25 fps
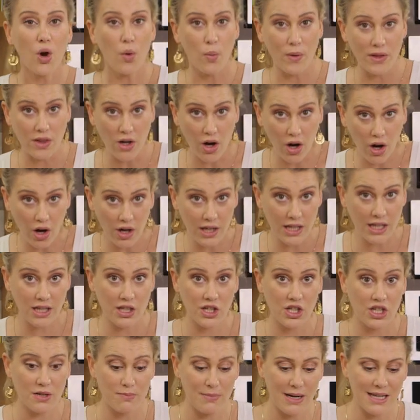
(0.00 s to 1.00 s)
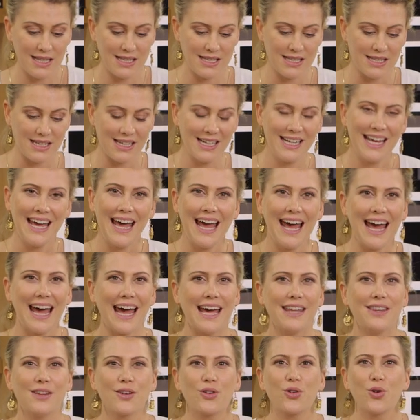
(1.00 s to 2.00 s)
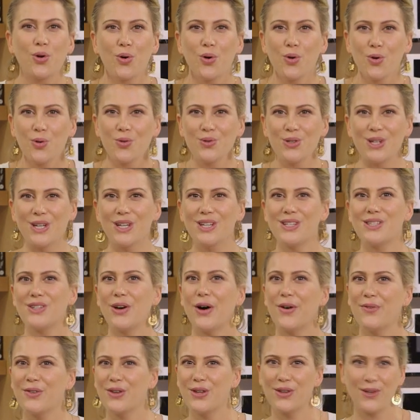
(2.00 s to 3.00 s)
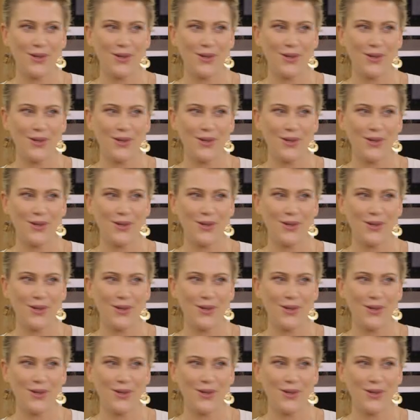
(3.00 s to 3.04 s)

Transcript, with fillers: with the hot English mustard and the coolness of the